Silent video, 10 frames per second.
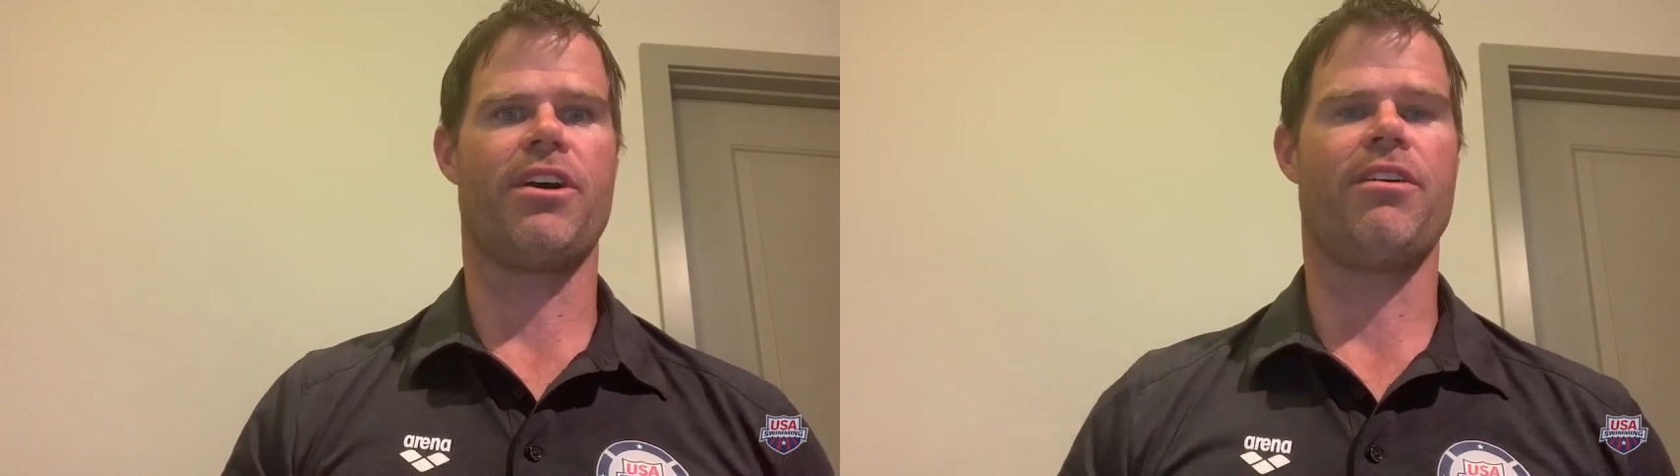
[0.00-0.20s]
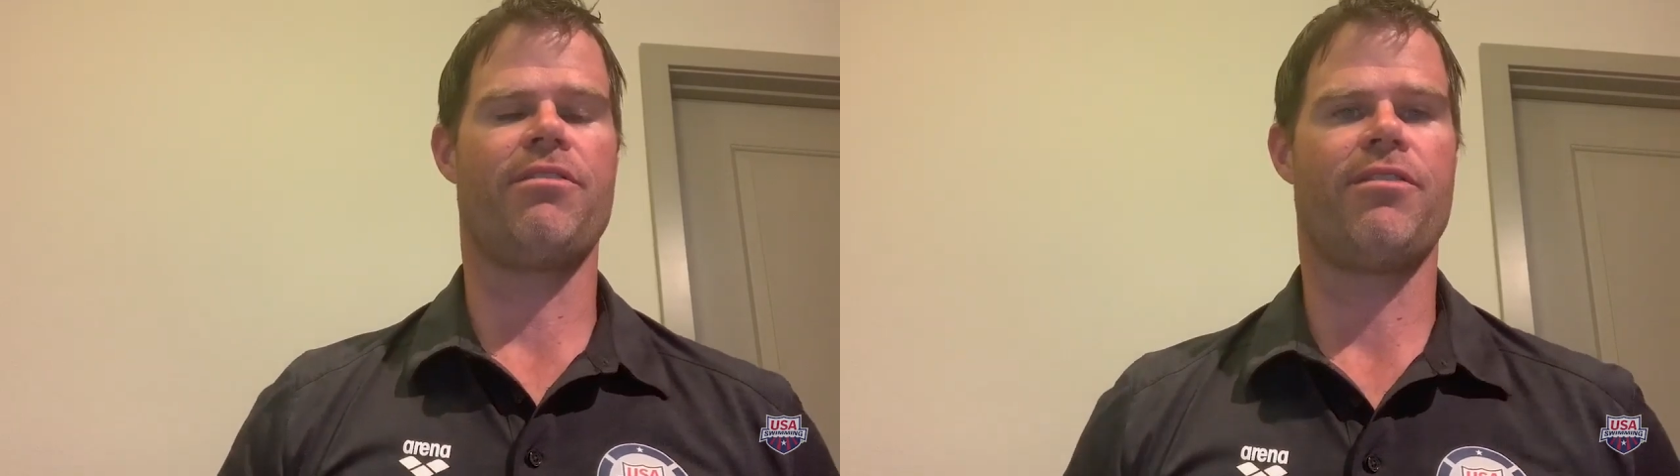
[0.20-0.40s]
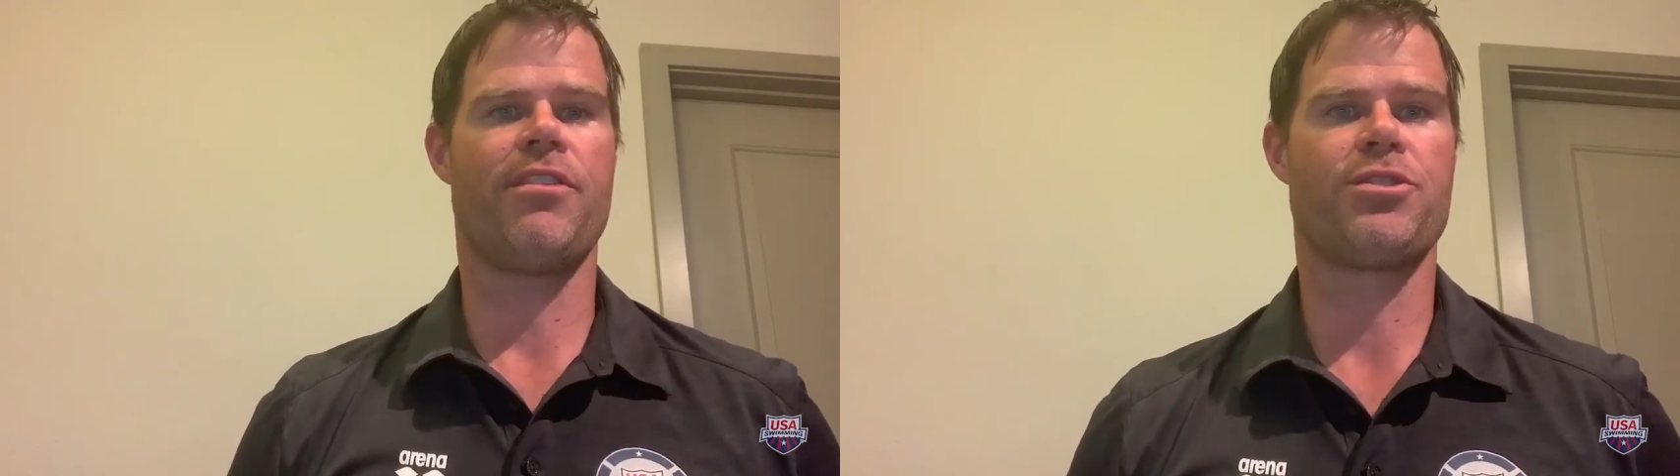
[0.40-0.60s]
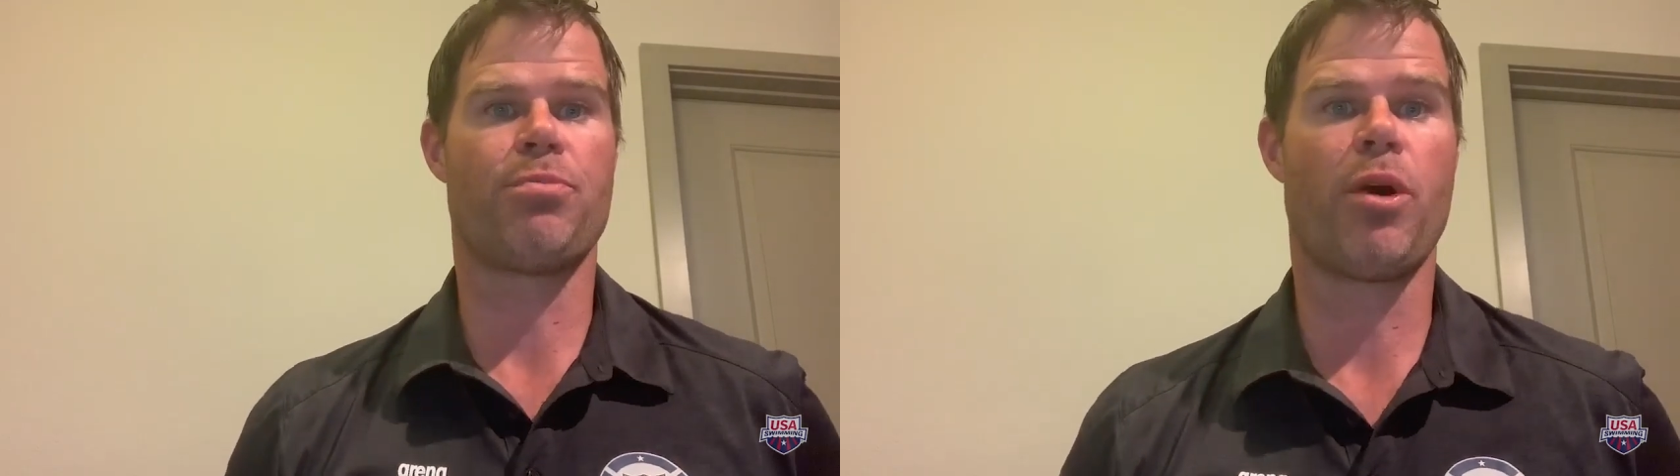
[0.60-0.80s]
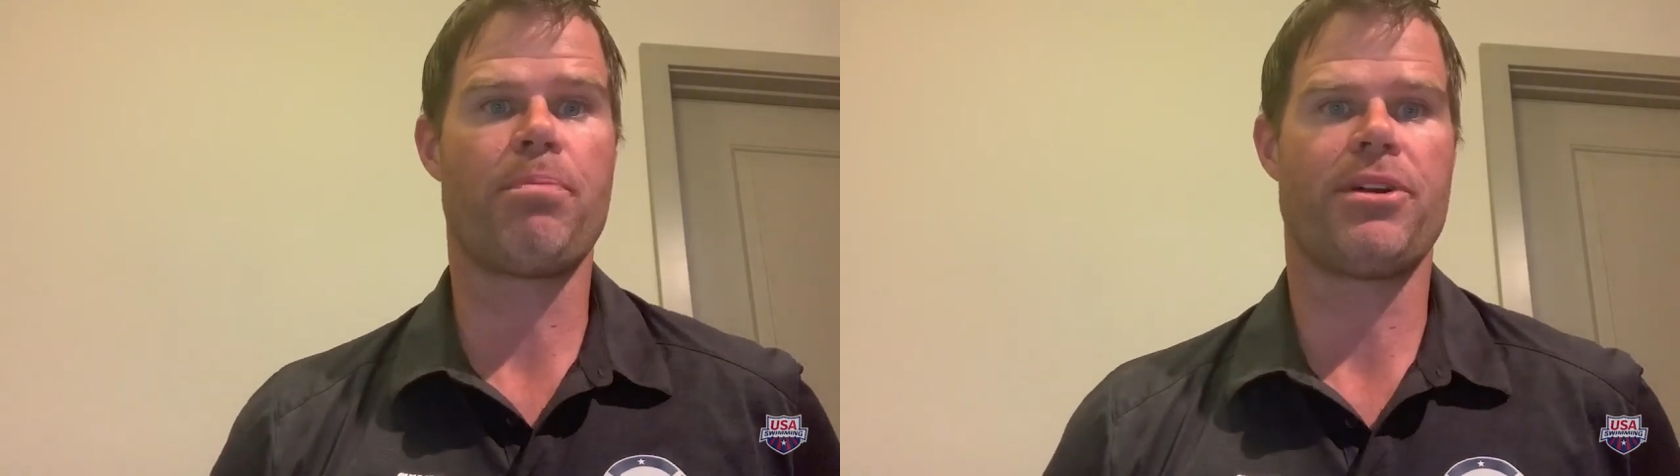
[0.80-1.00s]
of, of,
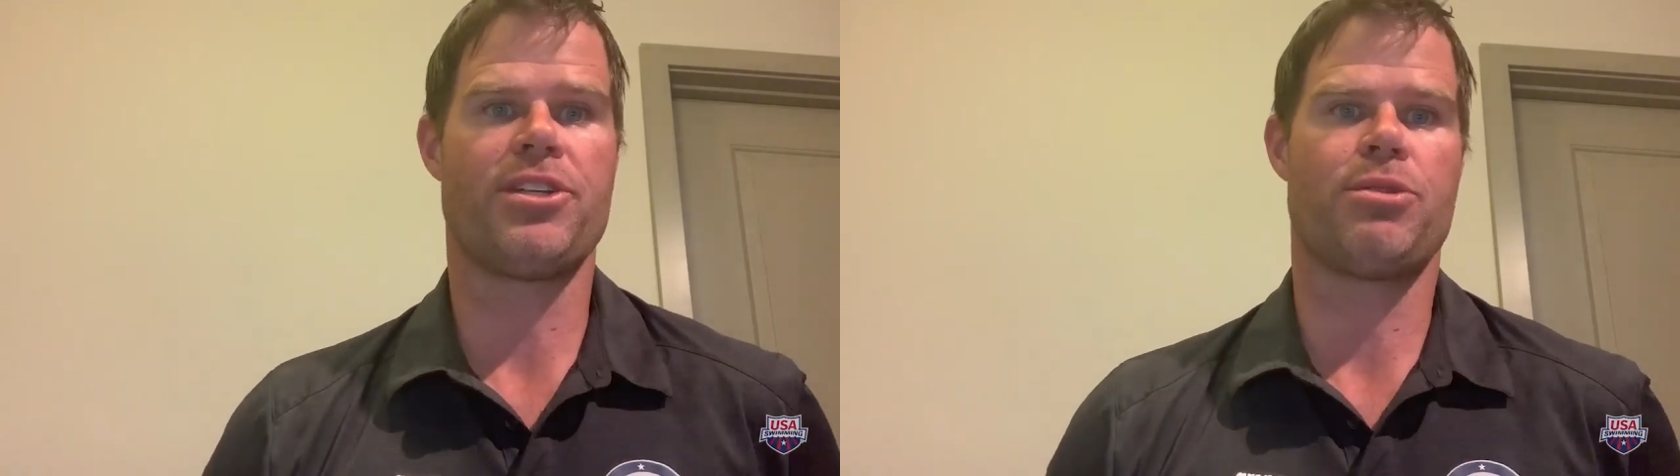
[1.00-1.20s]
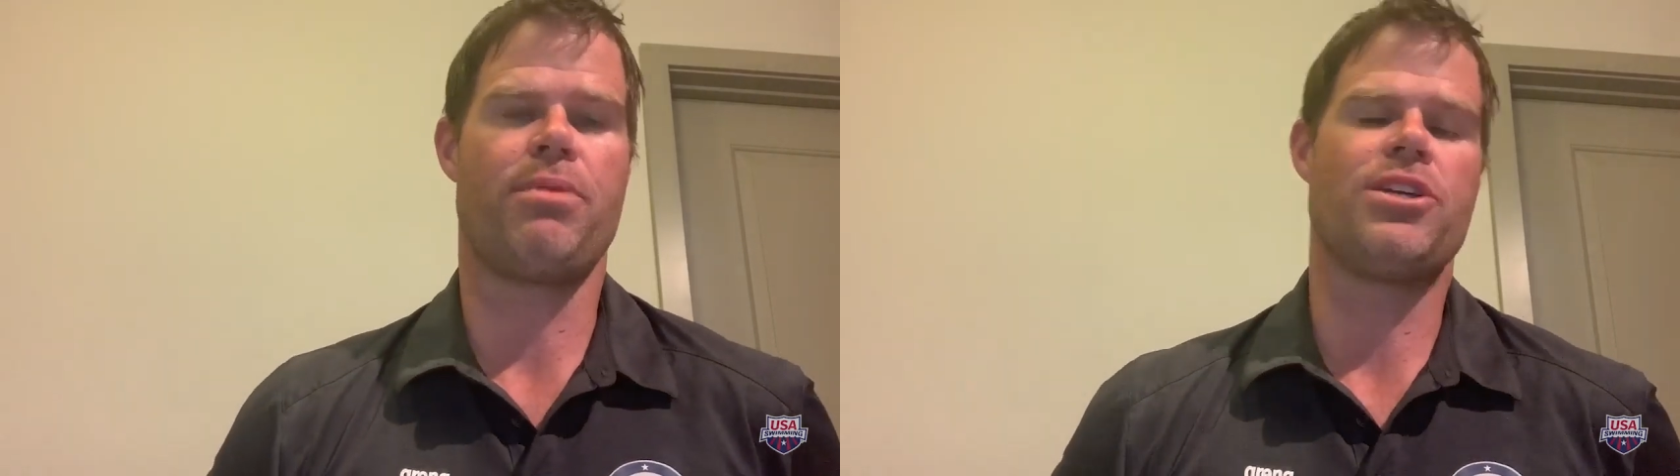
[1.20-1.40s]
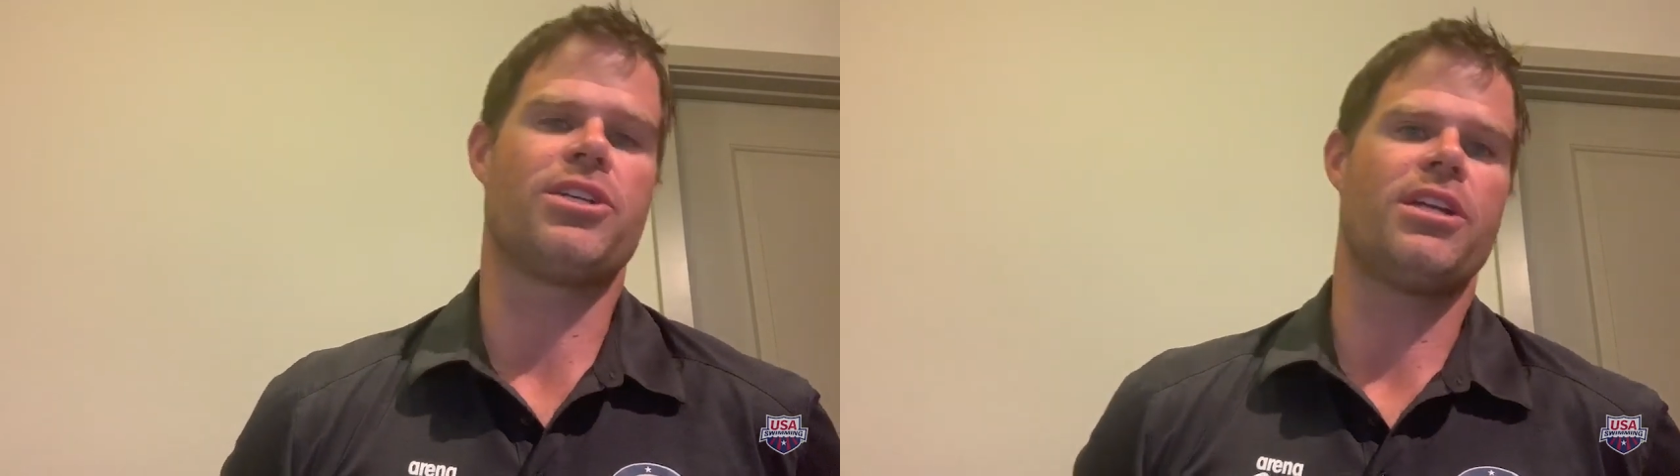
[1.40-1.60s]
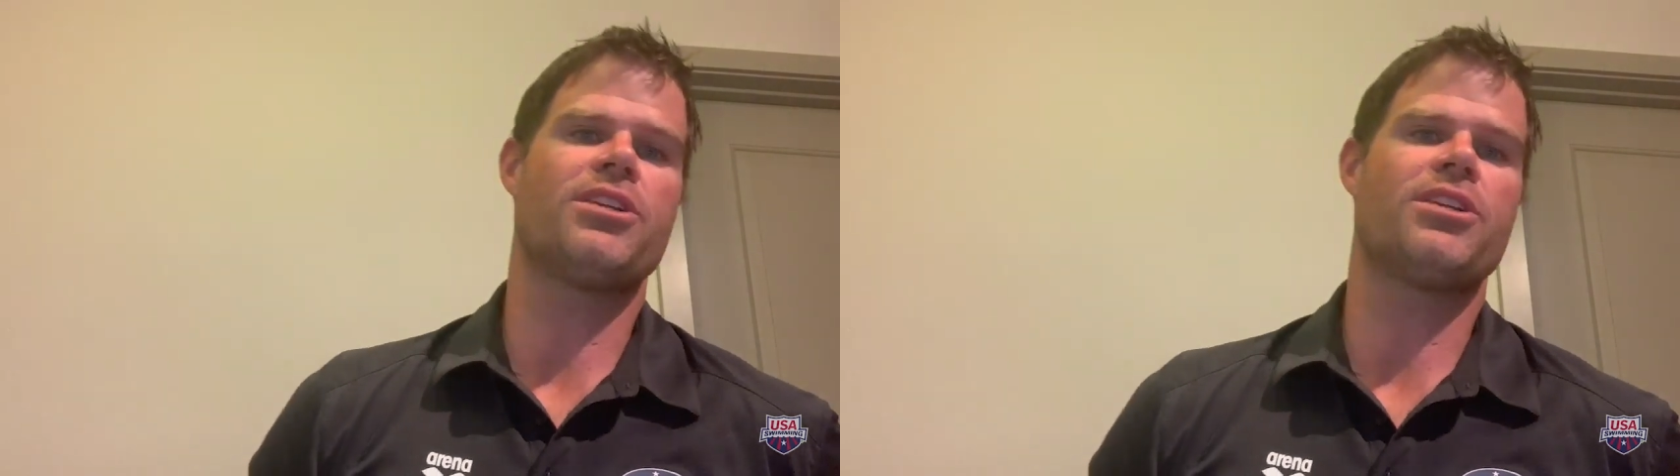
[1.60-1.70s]
sport participation.